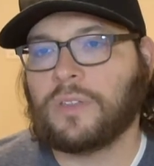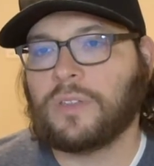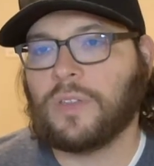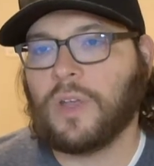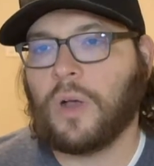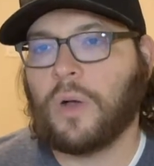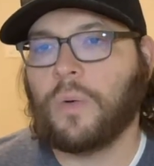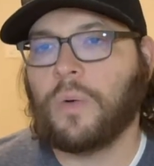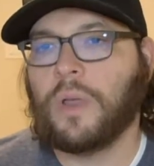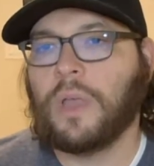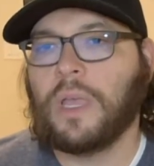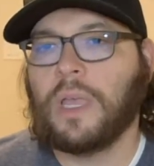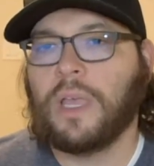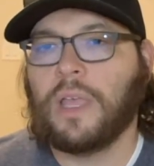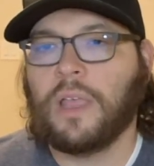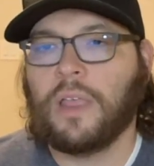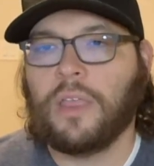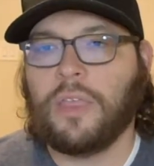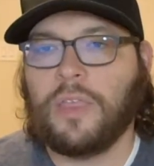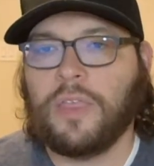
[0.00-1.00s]
So
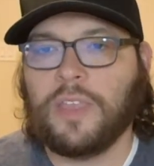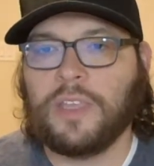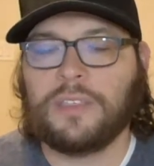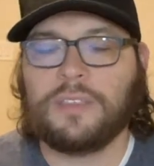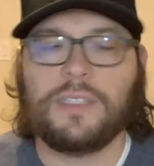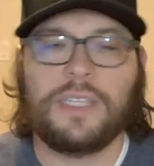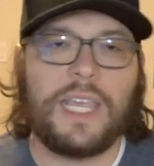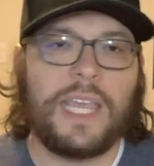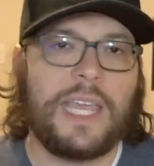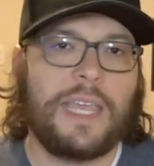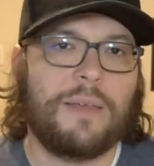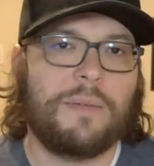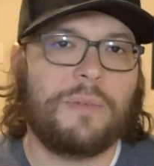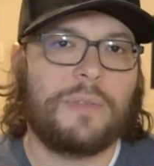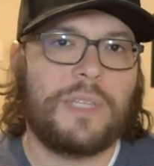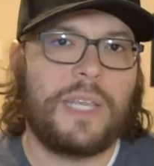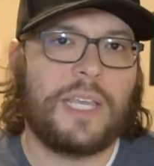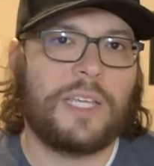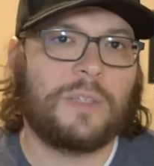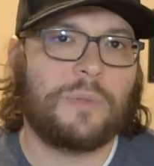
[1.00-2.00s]
this game
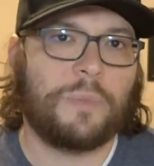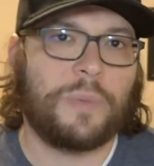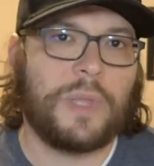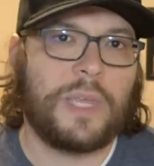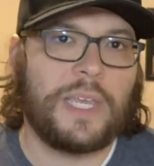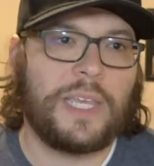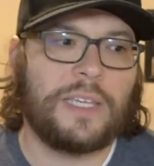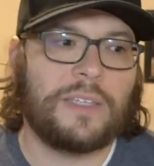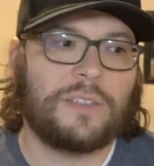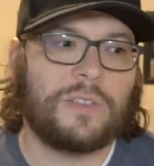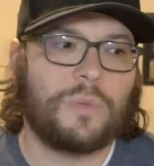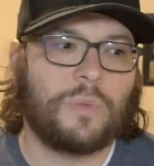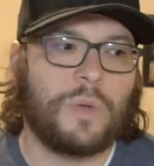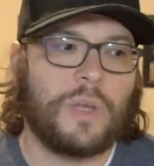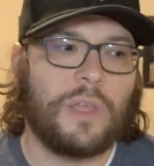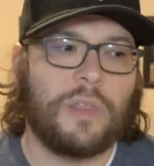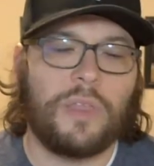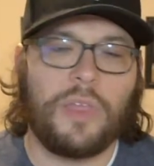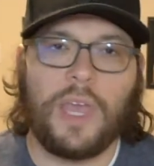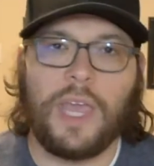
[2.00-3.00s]
takes place with